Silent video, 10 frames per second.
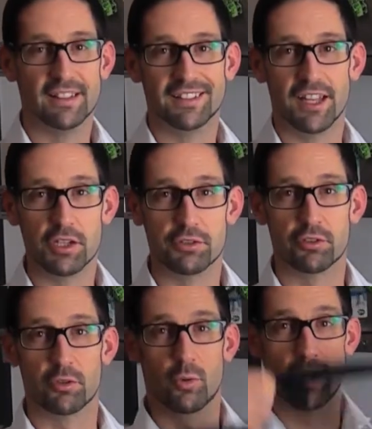
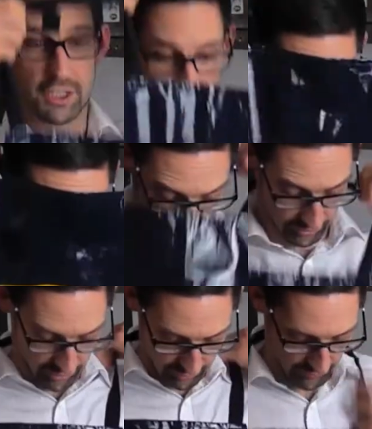dangerous with a white shirt.
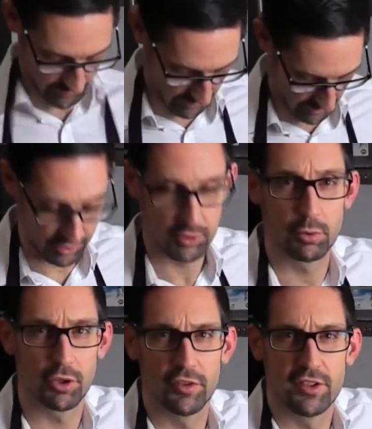So I'll just
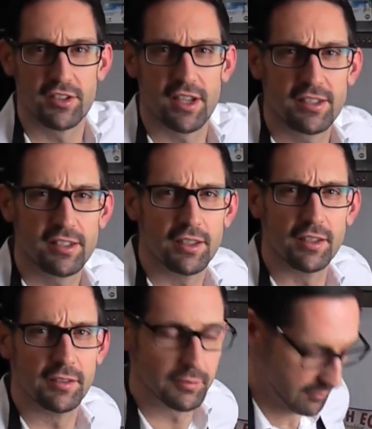put on this nice
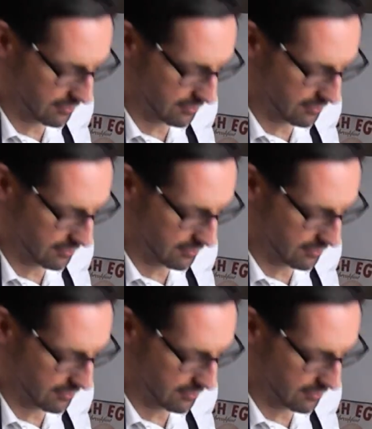little